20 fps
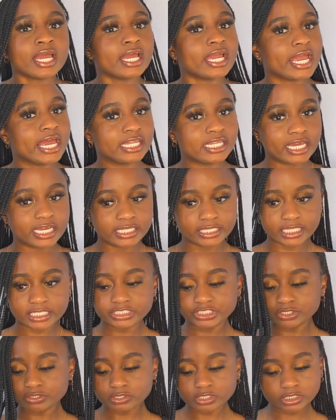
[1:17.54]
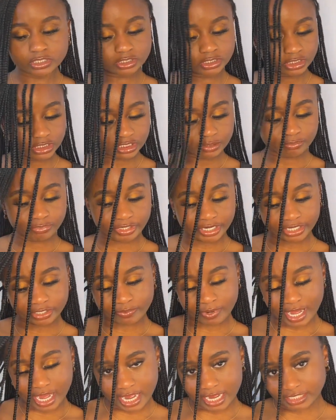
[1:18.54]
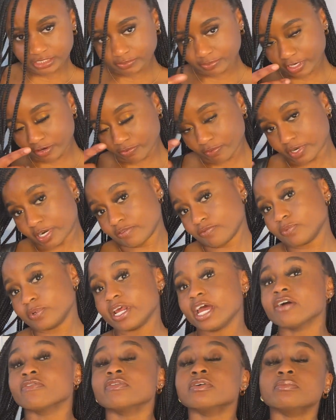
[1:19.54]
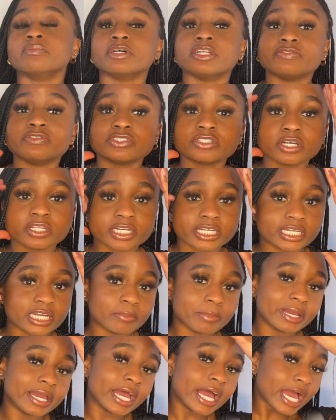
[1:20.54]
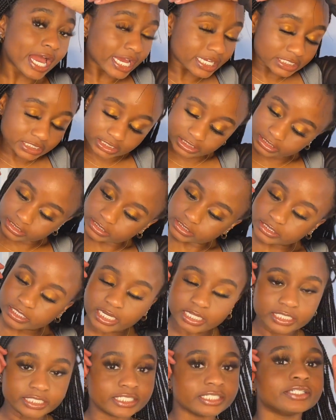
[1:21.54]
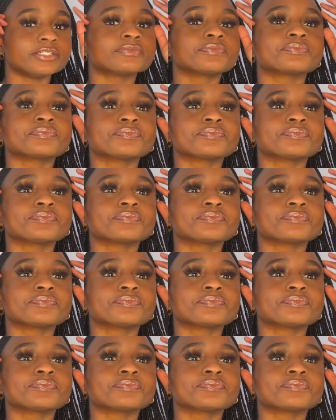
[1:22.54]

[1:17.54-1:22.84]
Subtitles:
And like, they still look good braid wise, whatever. But if you start looking at my edges, honey,